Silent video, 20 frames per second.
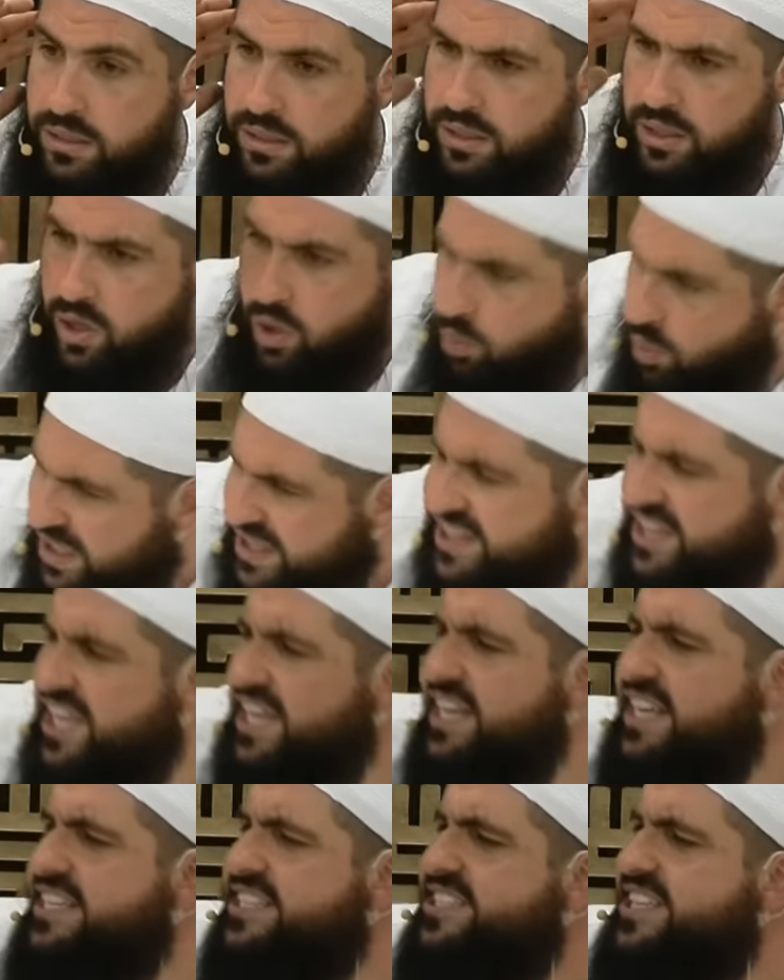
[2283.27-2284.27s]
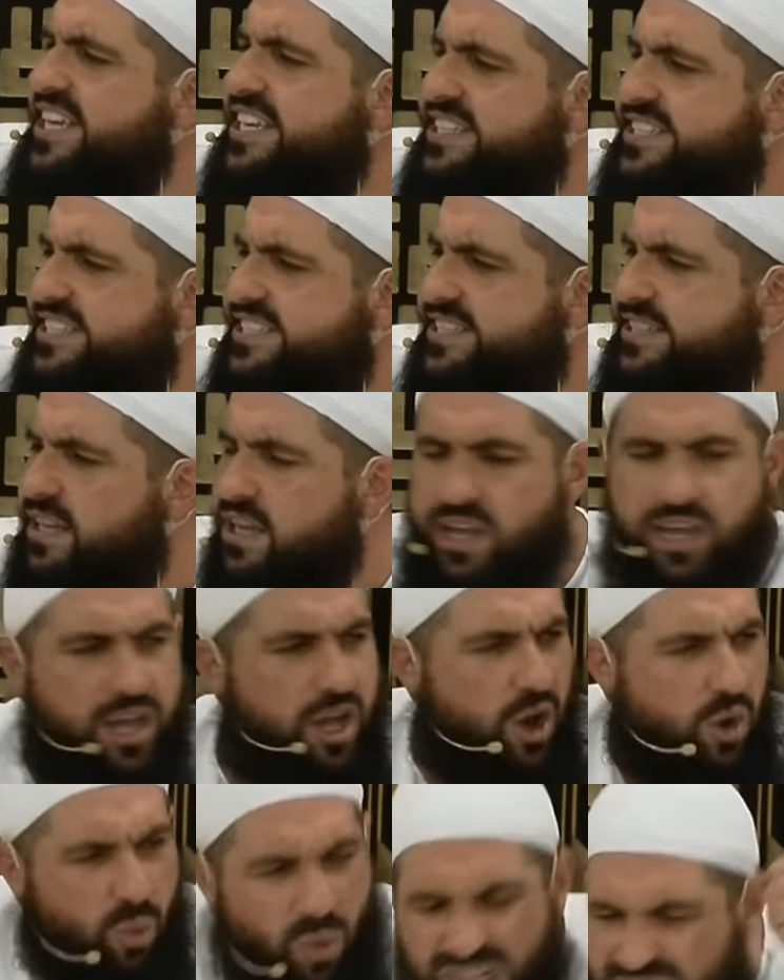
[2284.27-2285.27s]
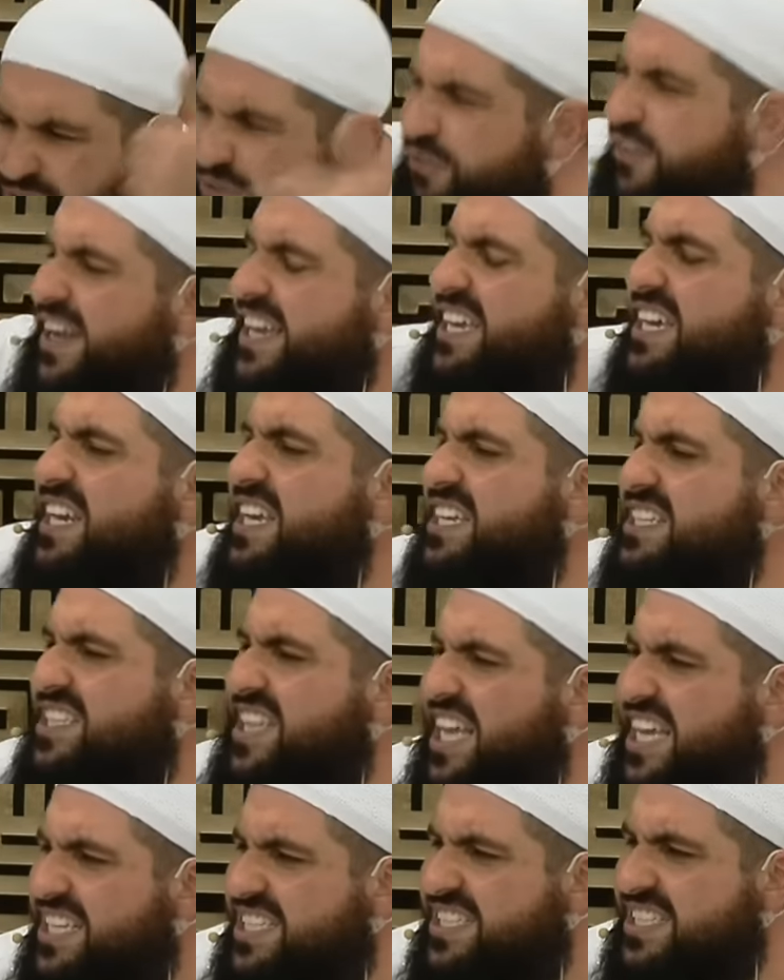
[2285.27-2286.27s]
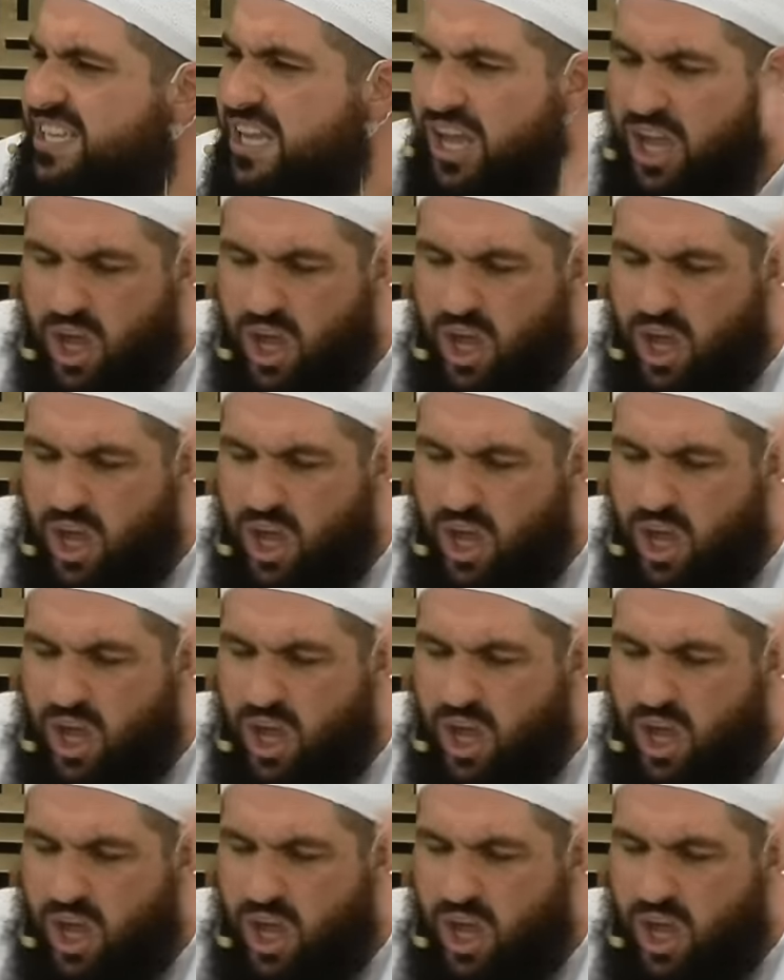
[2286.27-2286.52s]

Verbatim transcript: What deen is this? What fikr is this?